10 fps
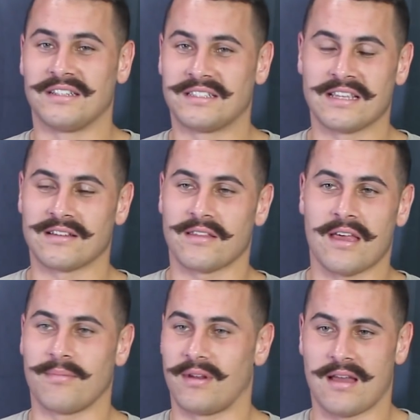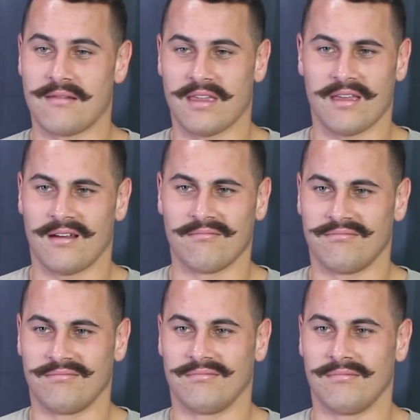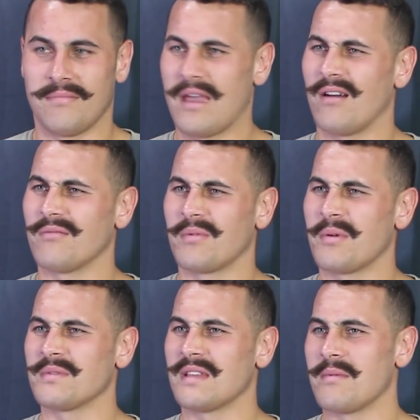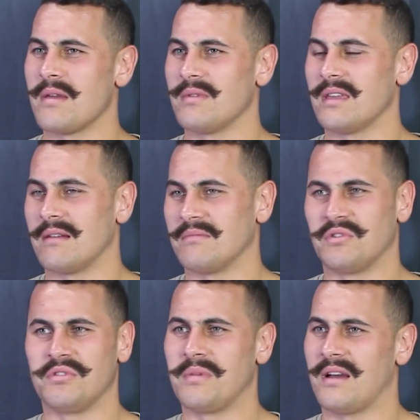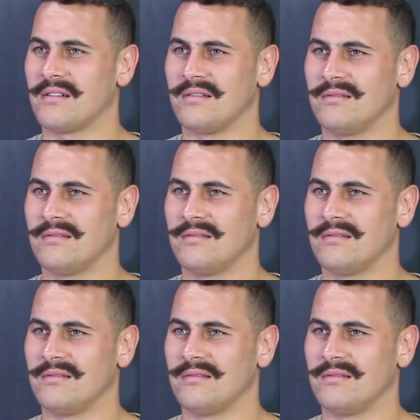just things like that. But yeah, I'll probably say maybe Tupac.